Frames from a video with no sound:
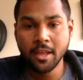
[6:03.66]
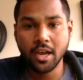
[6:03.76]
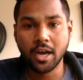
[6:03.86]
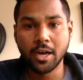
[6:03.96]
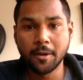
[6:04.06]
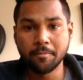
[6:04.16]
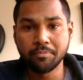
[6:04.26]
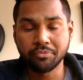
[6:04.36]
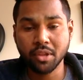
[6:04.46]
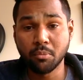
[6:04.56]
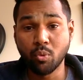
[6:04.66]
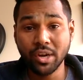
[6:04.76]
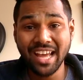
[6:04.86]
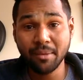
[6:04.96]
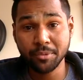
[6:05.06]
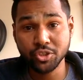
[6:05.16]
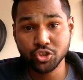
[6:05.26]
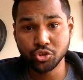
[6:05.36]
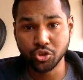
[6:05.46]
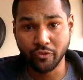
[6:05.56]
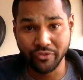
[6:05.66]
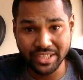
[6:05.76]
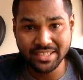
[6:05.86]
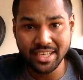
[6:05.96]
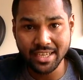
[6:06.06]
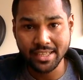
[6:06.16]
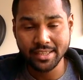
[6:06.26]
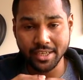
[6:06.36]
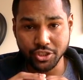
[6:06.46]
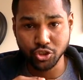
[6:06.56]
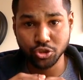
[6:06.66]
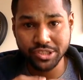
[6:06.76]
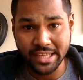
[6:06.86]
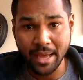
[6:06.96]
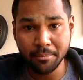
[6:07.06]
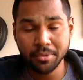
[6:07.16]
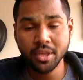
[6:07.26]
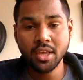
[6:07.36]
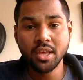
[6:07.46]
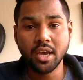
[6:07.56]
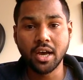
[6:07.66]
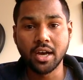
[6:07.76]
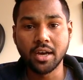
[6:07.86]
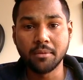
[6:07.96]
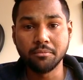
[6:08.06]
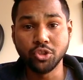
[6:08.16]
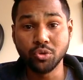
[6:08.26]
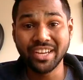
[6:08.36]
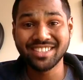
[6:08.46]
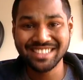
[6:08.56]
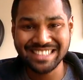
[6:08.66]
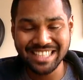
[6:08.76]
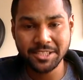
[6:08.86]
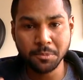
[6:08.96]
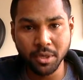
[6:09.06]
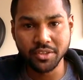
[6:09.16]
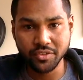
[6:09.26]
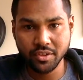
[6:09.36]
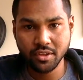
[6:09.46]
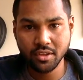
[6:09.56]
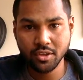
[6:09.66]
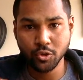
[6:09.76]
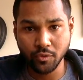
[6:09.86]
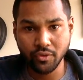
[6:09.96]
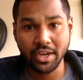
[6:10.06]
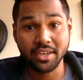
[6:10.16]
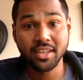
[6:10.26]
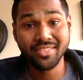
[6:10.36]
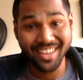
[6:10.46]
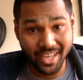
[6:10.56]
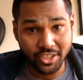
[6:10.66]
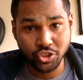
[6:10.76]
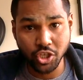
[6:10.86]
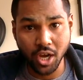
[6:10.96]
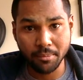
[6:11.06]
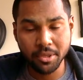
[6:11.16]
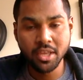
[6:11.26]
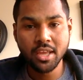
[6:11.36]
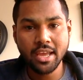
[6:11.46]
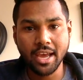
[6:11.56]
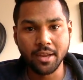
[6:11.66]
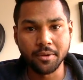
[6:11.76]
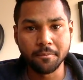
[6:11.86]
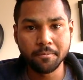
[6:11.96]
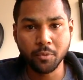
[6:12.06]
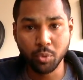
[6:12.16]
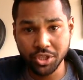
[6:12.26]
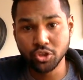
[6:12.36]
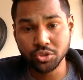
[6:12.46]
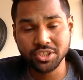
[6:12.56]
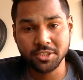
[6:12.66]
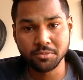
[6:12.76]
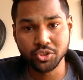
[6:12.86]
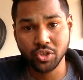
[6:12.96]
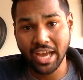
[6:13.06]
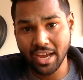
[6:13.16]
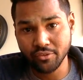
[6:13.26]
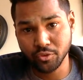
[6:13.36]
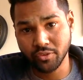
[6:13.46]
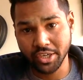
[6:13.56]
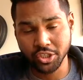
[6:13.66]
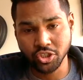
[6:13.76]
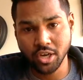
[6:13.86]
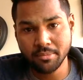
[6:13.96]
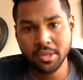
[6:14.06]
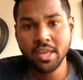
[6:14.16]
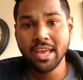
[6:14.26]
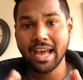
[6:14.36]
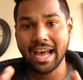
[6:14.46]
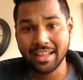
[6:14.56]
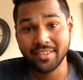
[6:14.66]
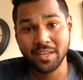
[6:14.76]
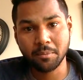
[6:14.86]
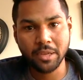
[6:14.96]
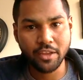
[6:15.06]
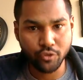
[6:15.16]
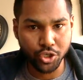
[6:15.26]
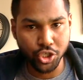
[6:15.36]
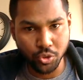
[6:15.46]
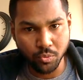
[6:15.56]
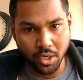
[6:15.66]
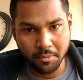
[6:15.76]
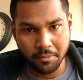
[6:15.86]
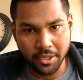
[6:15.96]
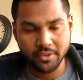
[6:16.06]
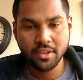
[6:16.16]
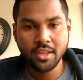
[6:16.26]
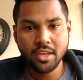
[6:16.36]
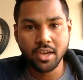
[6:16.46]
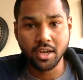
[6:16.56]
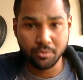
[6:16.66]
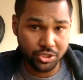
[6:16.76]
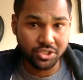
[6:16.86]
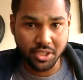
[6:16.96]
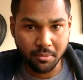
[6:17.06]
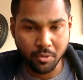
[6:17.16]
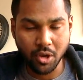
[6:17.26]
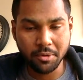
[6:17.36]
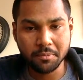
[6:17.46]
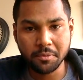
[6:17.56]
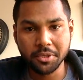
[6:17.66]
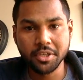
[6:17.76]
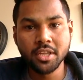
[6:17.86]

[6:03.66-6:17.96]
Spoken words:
But what happens to your visa, that is your stamp, you get 6 months to find the next job, and within those 6 months you have to find a job and then apply for a new work permit, which is an employment permit.